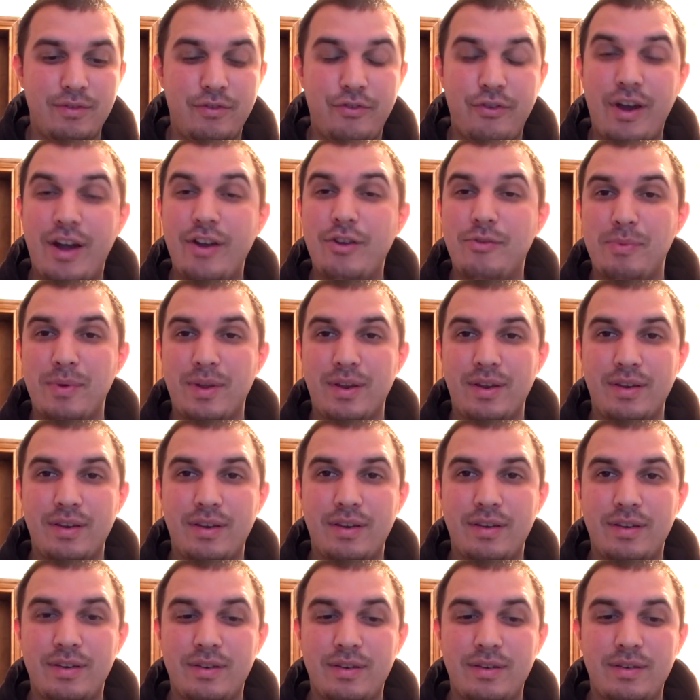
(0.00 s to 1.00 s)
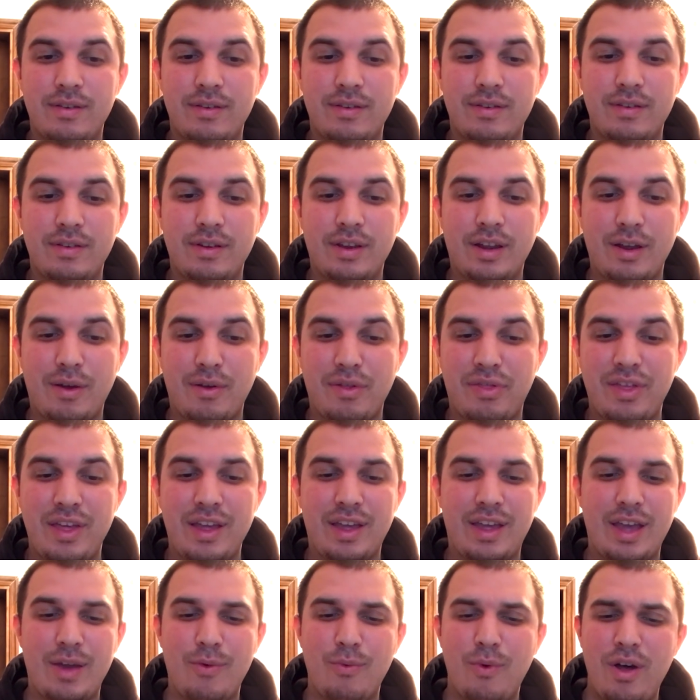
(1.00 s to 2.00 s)
judgment,
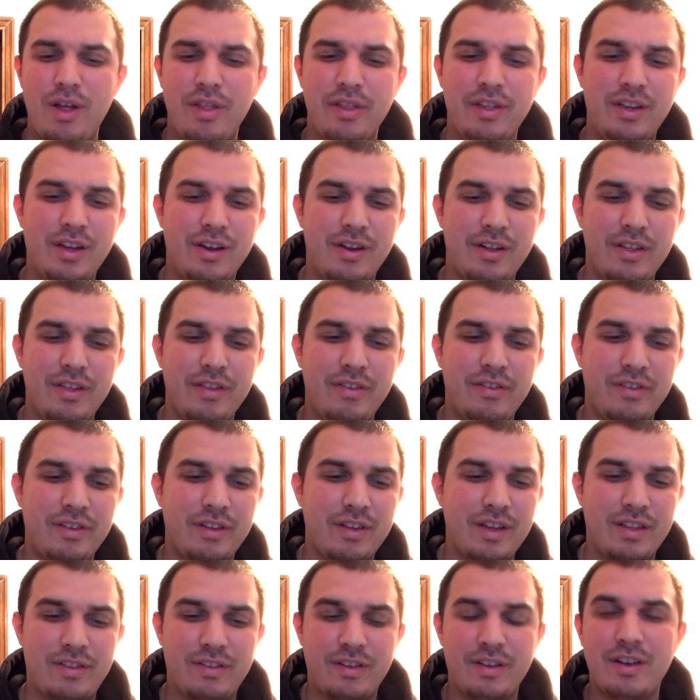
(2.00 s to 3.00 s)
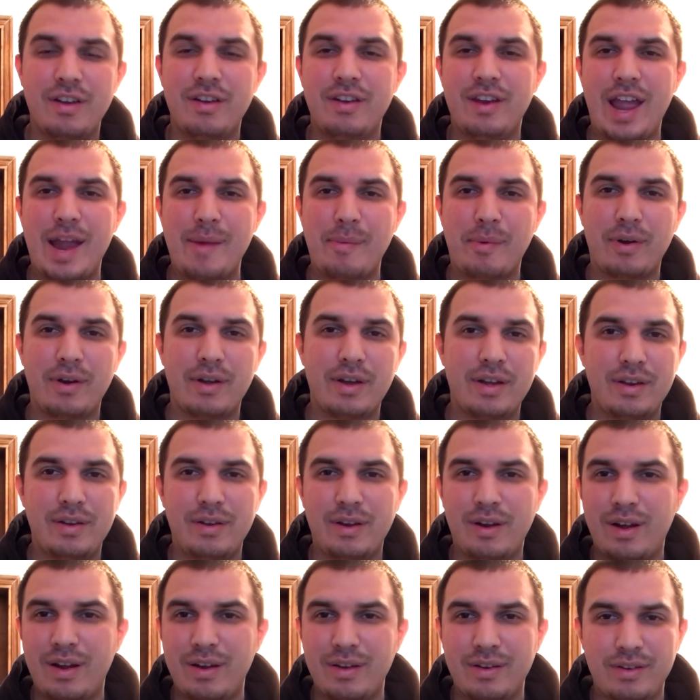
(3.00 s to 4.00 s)
thinking, well, it's a good neighborhood,
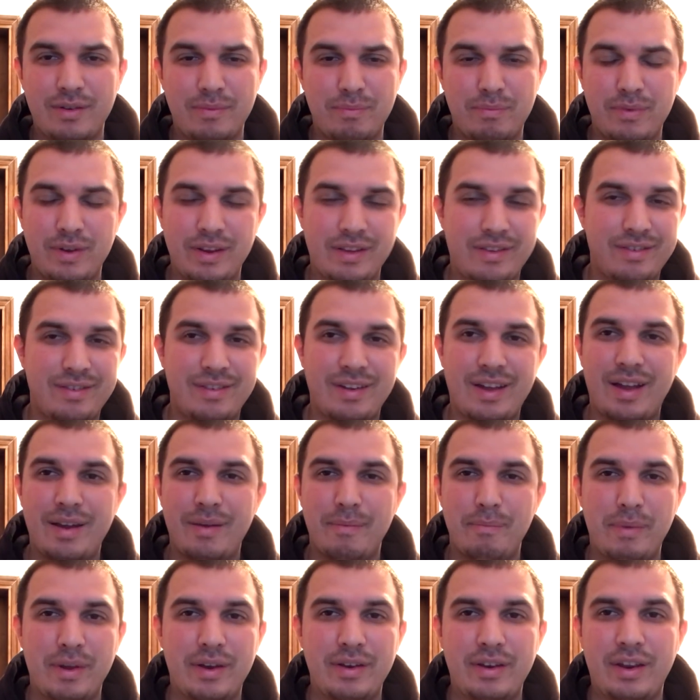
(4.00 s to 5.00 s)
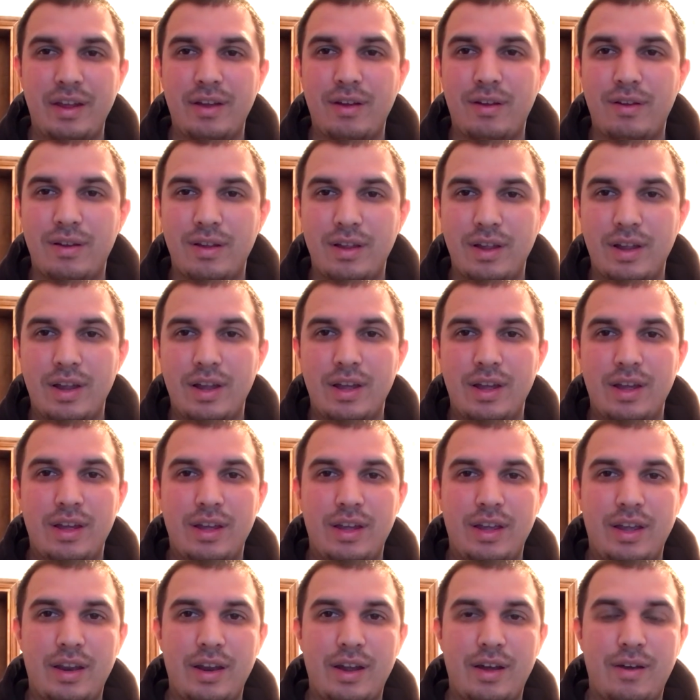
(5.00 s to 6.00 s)
it's not a big deal,
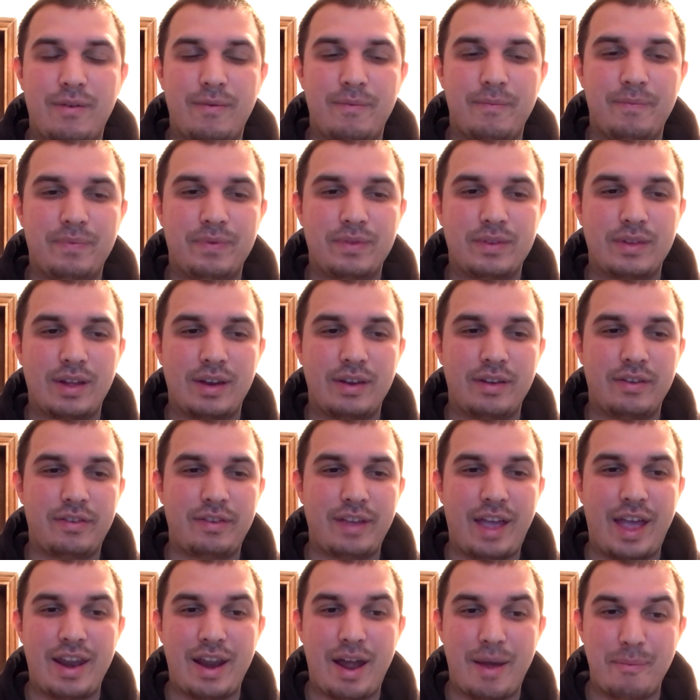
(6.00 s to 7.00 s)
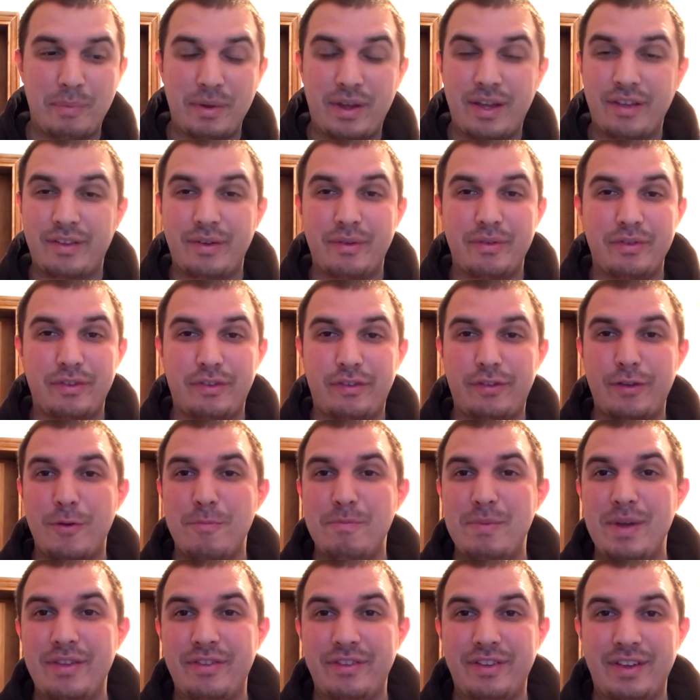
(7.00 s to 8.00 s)
because I was just so
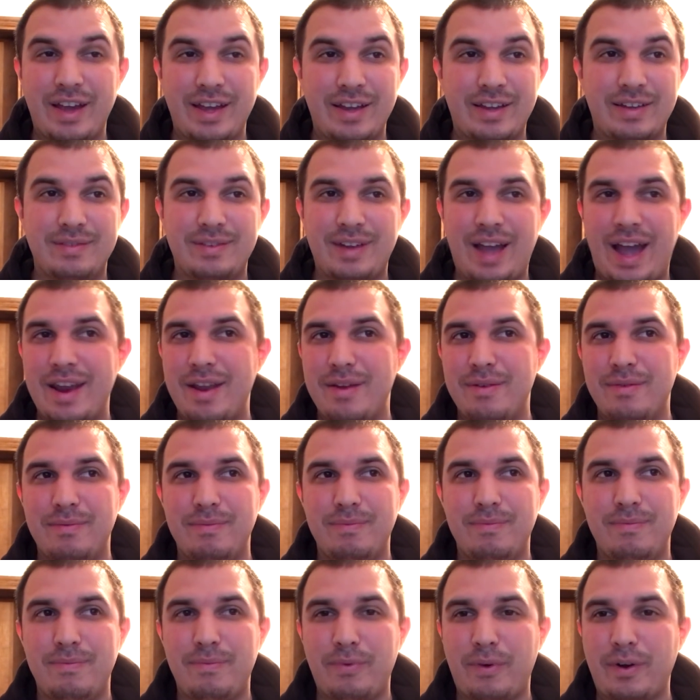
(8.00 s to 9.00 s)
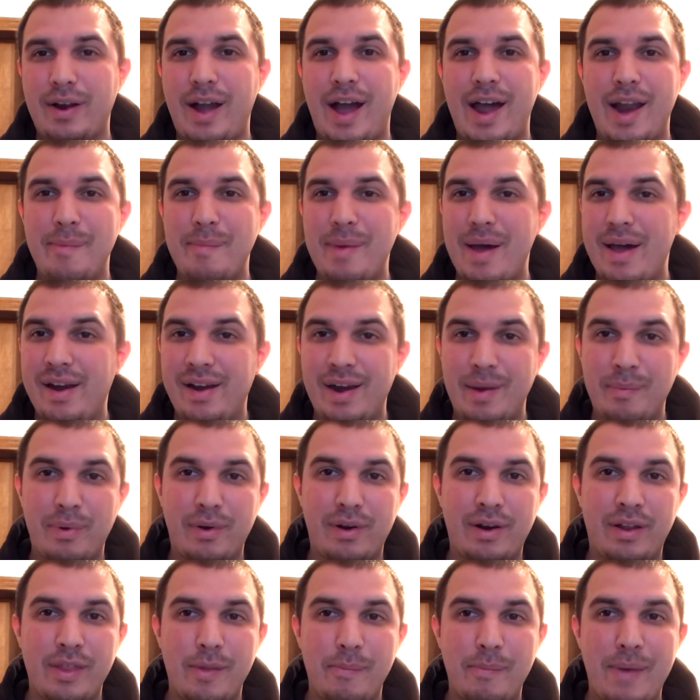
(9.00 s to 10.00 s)
busy, I kind of forgot about it. I
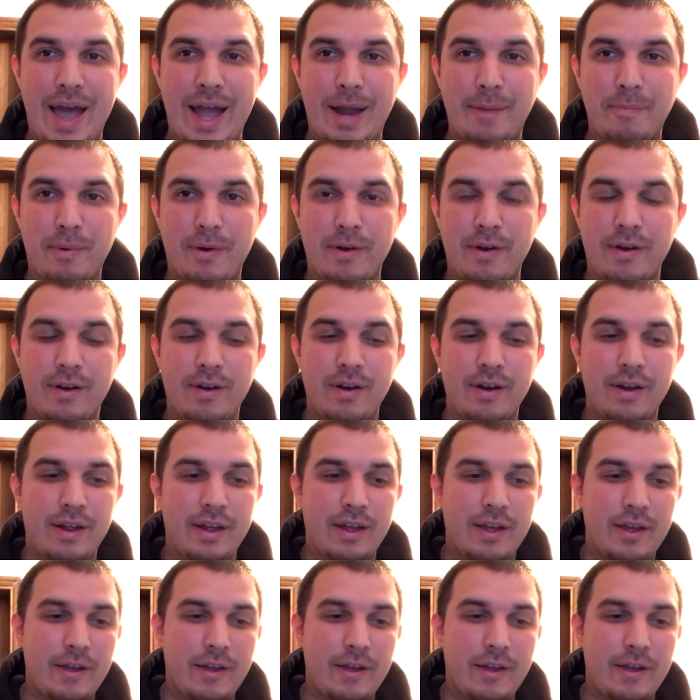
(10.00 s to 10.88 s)
put it on the back burner.